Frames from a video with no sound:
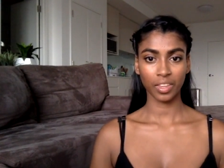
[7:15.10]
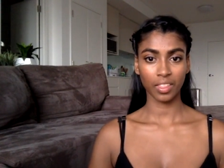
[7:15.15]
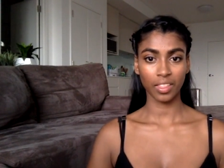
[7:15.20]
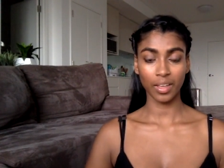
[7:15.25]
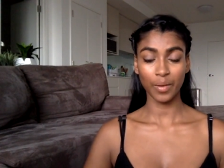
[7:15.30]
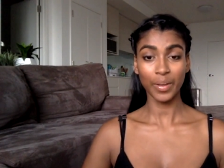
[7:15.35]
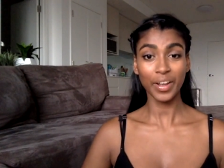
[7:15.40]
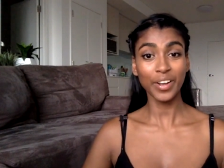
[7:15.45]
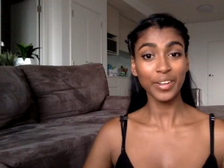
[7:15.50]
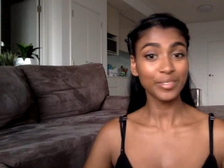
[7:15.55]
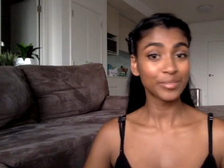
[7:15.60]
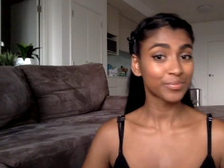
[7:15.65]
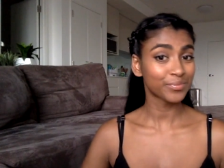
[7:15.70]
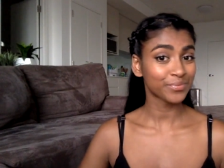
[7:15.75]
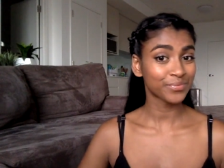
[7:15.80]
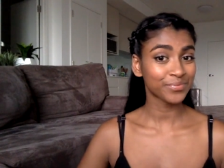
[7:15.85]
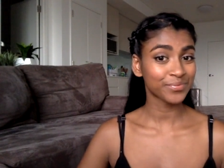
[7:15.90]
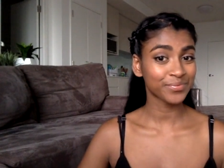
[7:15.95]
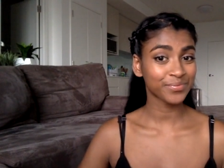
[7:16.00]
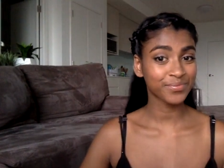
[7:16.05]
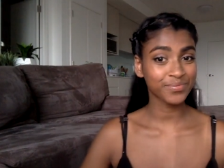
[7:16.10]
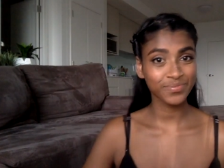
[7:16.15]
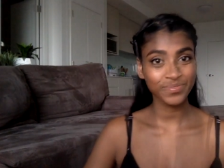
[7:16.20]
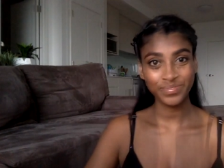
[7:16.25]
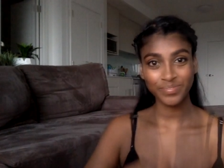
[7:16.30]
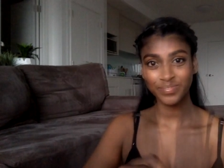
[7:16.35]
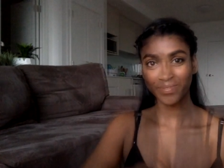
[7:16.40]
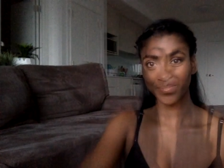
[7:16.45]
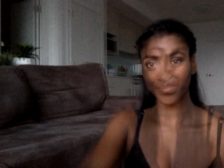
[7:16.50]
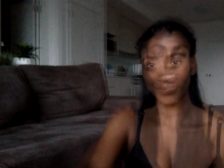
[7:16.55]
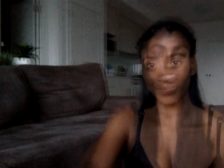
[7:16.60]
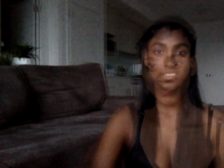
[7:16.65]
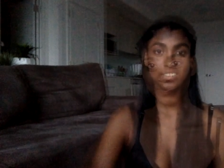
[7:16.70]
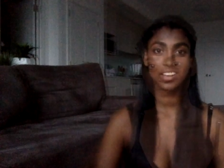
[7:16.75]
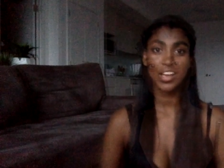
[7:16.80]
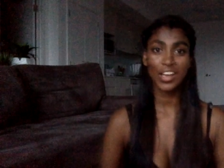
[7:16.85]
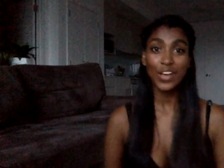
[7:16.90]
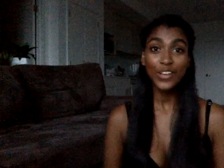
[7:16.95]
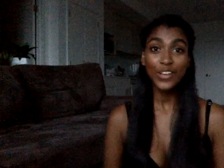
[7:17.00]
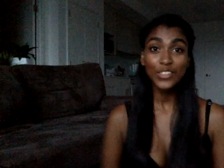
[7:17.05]
There we go.
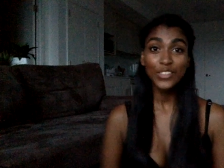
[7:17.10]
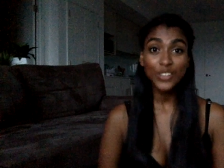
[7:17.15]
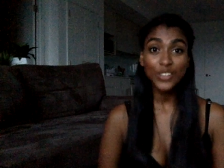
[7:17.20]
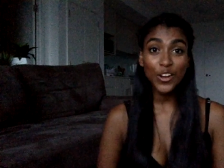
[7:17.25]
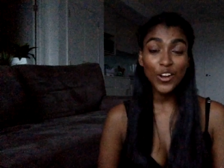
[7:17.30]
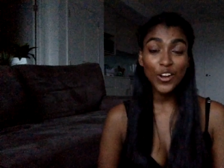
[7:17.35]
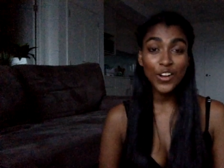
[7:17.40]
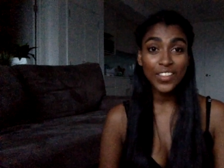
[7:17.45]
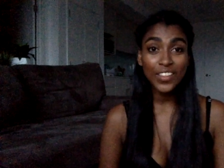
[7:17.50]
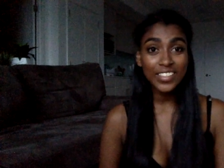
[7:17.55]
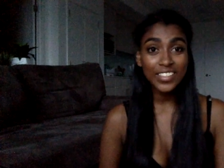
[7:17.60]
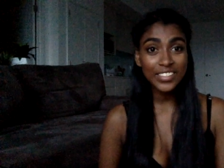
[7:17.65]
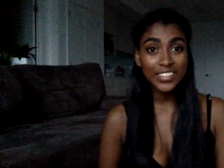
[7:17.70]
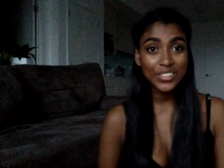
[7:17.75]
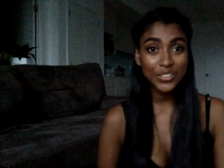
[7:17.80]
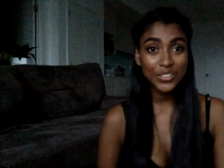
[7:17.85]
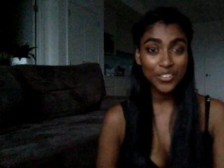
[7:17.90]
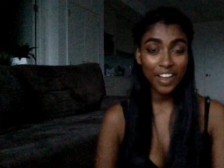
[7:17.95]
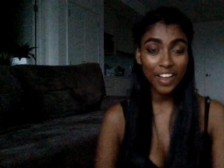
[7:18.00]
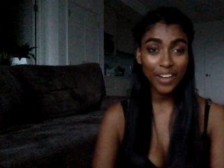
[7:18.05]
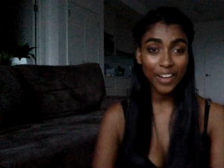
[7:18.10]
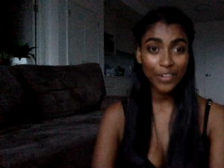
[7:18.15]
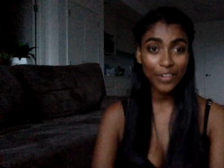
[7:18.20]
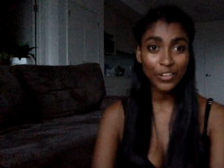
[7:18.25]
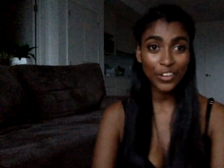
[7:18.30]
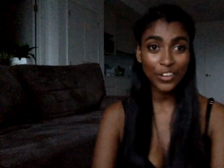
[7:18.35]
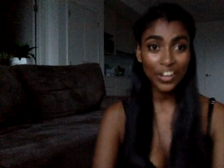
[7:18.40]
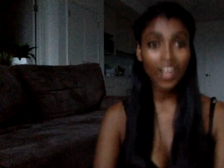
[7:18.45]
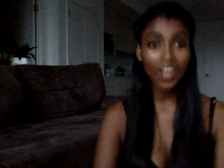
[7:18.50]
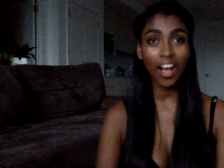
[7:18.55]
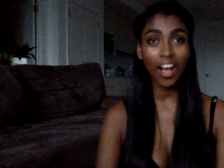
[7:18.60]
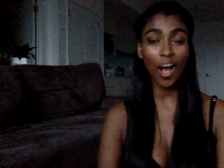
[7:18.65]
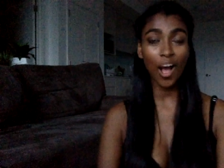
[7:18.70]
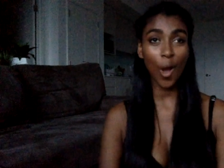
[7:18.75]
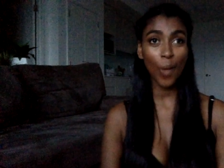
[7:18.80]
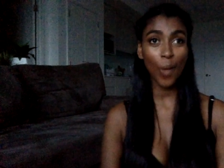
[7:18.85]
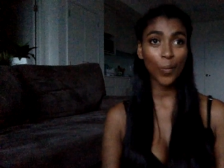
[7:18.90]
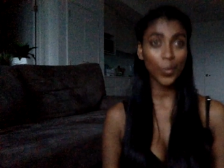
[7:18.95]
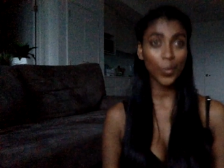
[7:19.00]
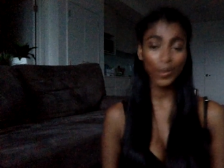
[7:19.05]
So this is the final look. I
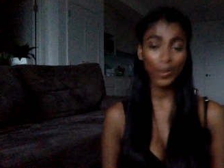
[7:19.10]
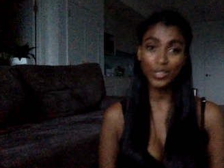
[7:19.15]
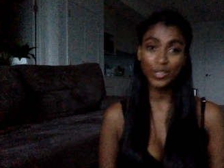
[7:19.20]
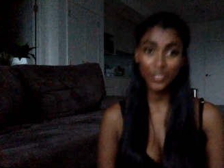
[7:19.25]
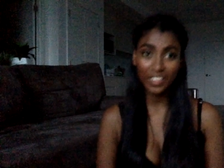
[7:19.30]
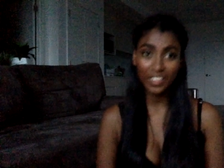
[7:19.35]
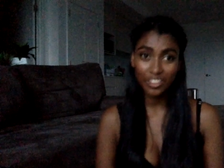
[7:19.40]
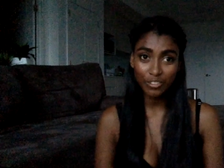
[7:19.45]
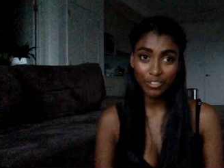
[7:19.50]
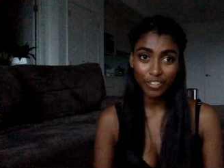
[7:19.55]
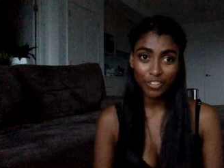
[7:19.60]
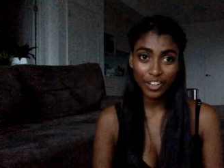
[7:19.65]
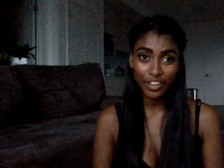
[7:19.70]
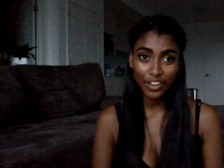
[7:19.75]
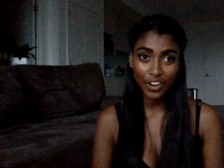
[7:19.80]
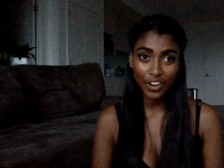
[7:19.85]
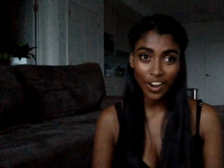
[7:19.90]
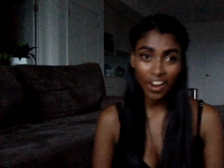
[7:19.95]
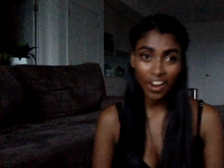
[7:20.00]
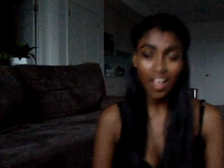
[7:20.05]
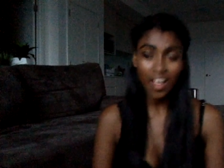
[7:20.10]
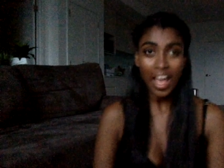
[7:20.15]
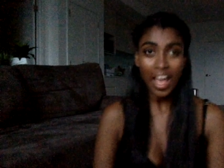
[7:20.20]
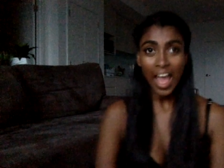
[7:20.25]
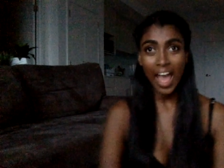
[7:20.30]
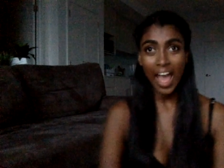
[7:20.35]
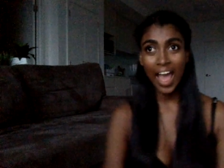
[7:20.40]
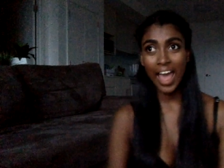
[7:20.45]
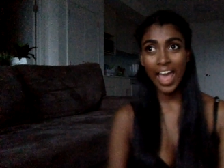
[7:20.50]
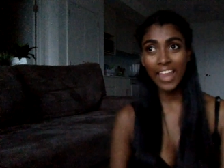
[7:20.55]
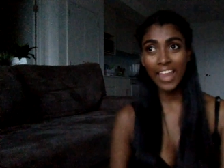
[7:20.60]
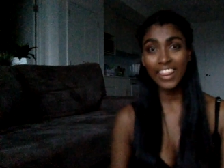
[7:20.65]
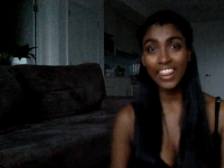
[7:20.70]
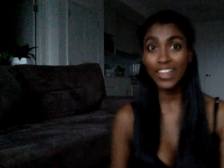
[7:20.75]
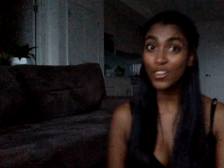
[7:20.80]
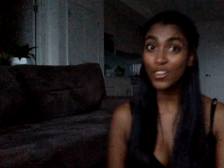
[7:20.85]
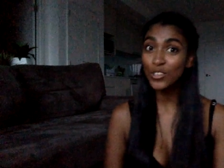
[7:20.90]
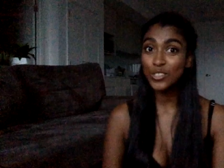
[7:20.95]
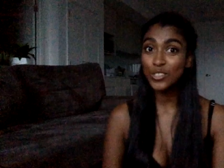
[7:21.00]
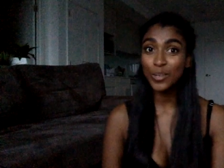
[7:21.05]
hope you enjoyed the video, and
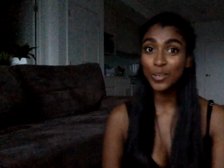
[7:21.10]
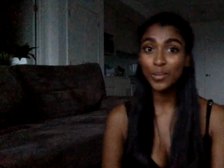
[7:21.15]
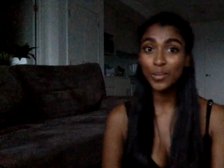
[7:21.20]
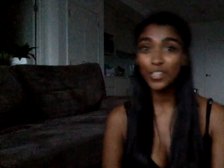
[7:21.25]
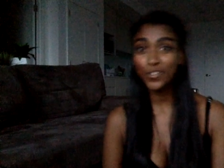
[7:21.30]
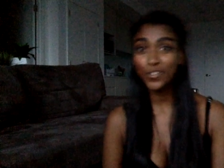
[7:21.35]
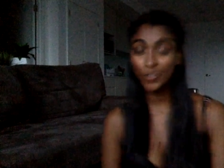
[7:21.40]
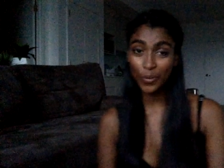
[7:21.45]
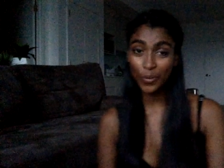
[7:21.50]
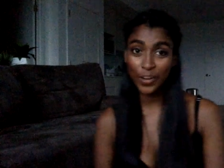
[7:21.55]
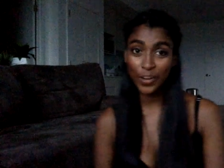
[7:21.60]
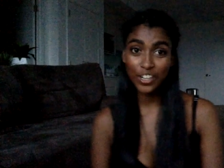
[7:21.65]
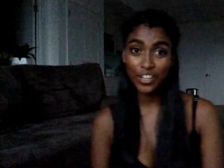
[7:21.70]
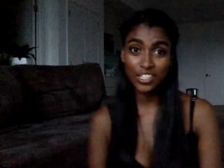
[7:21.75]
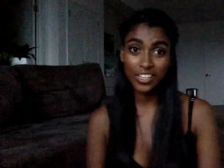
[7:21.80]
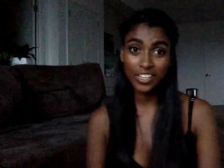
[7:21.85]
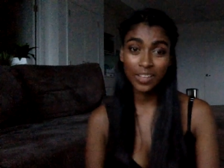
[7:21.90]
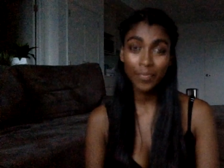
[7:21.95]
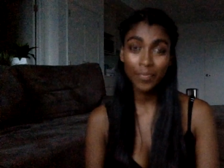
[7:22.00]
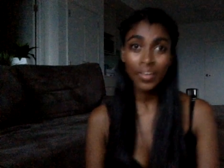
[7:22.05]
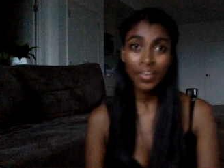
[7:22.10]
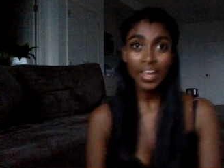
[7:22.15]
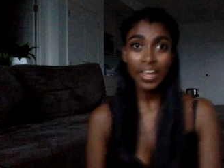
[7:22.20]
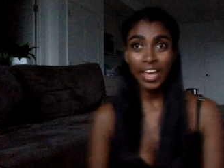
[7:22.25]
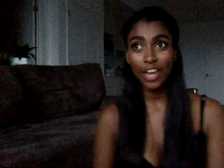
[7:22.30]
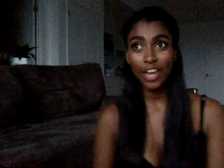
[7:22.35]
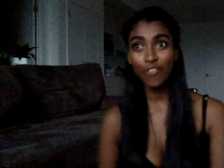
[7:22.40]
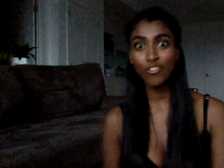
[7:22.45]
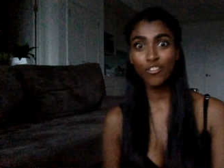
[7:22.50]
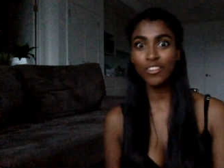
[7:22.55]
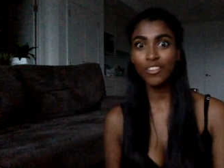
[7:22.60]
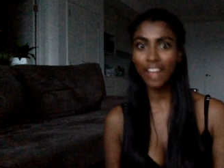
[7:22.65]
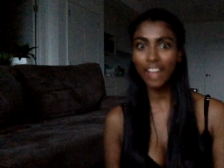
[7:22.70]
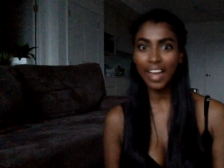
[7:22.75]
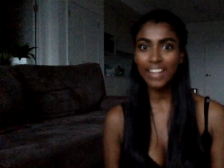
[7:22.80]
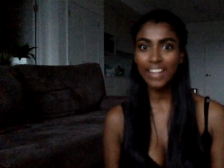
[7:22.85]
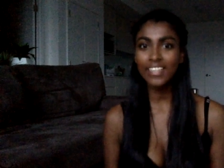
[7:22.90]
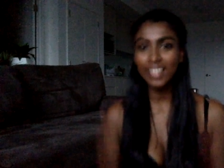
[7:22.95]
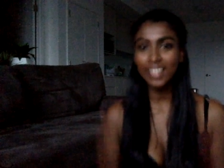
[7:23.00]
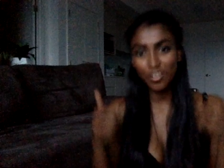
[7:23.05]
thank you so much for watching. If you
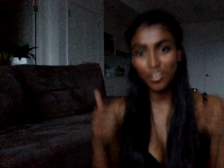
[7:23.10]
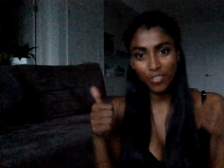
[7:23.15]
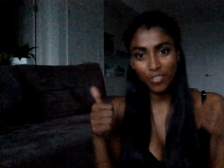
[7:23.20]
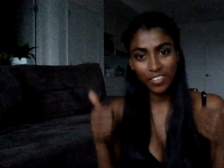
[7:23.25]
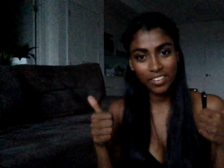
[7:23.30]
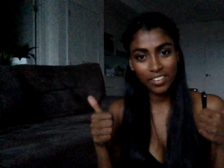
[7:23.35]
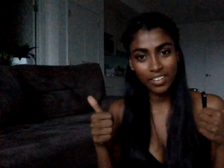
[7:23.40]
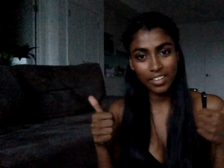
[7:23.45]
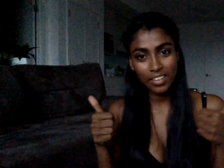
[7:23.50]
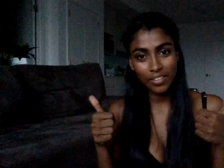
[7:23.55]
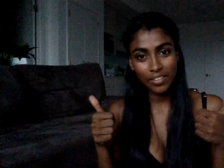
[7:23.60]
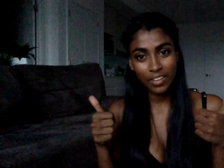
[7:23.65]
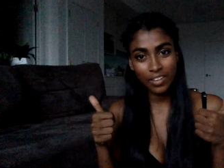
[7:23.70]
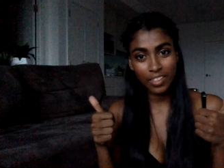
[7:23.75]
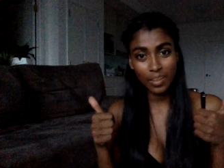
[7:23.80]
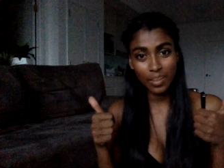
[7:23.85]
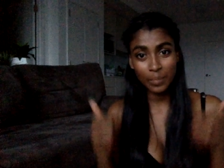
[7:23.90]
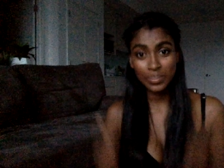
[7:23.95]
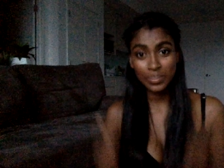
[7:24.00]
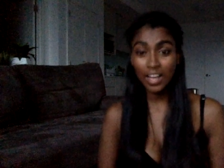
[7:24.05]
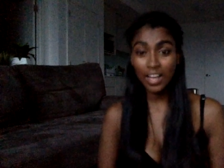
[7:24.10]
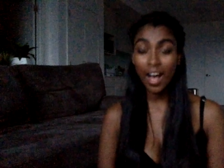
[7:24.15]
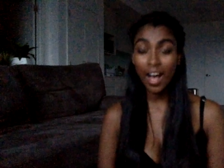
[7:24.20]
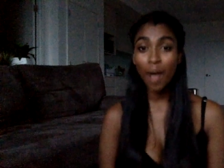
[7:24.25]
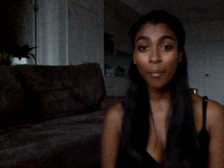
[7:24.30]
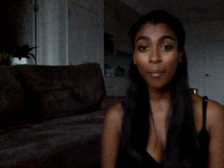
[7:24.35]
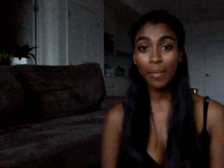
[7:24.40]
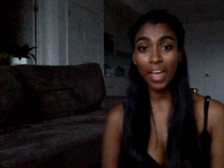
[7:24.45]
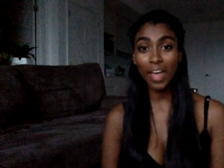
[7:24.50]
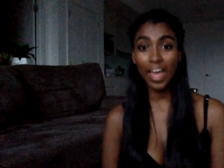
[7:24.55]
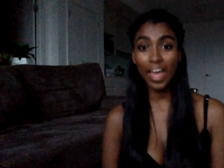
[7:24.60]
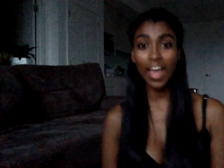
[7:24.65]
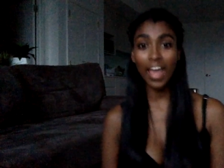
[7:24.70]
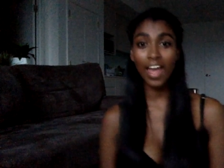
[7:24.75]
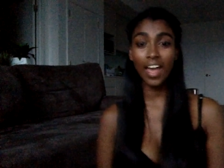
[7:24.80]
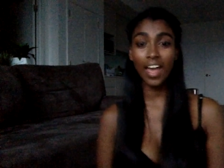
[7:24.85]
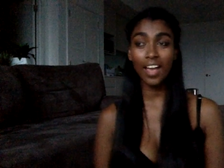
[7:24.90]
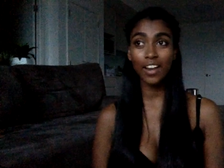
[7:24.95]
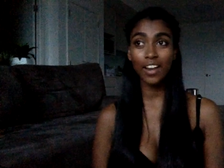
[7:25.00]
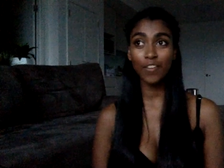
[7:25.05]
liked it, give it, give it a thumbs up,
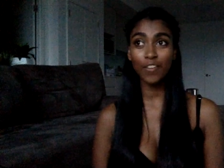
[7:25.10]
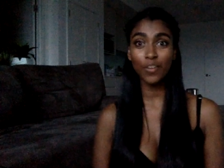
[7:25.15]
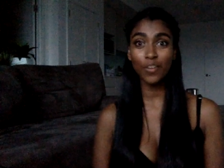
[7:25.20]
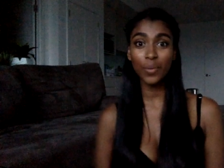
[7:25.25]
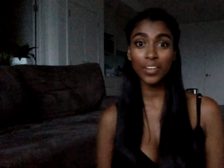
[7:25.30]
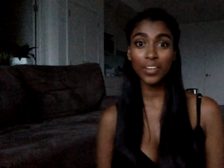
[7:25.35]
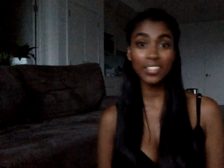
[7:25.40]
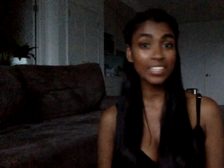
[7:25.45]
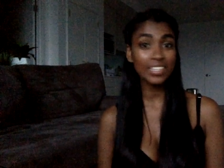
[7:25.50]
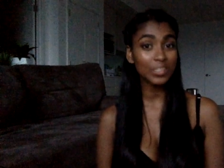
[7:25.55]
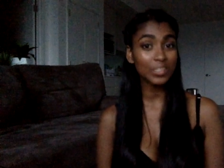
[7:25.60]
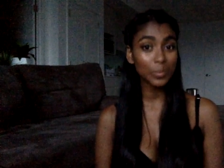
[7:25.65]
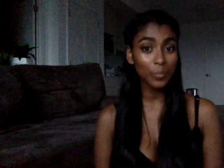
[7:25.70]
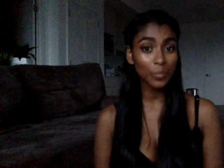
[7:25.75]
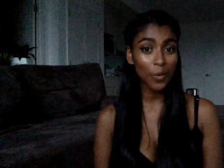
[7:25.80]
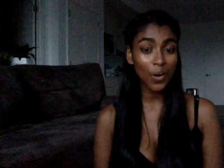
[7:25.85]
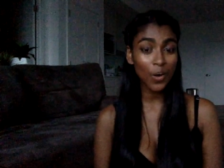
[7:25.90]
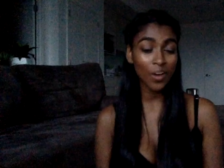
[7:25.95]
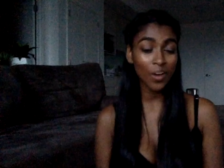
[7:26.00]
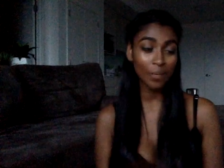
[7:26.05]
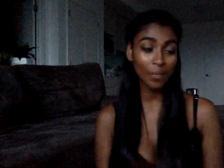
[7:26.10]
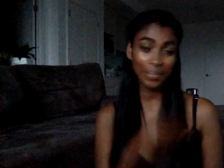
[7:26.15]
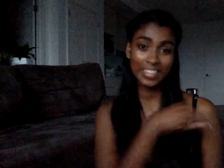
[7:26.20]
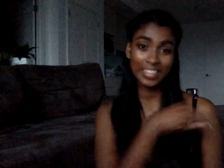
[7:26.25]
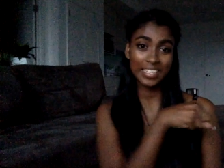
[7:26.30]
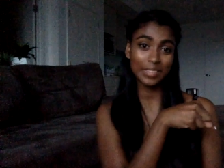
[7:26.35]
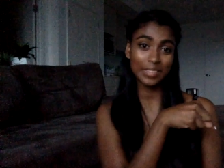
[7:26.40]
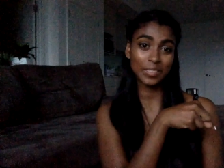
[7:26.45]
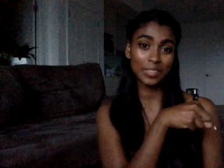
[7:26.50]
and if you want to see some more, please hit